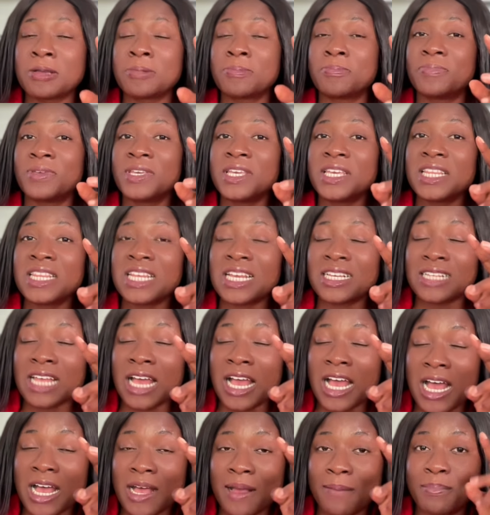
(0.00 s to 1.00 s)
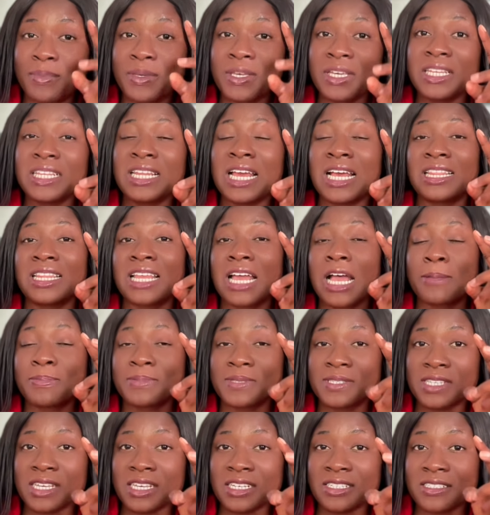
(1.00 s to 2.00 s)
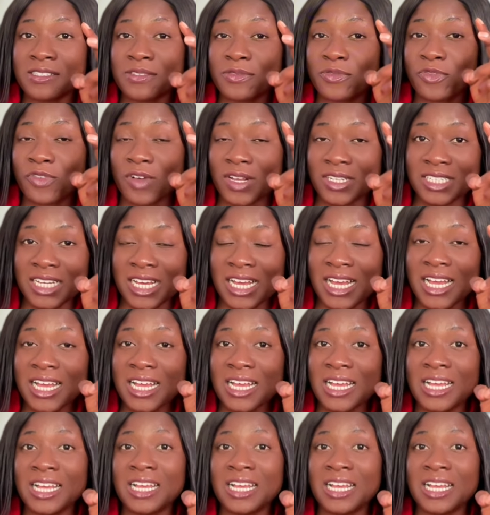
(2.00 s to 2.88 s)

being an absent father,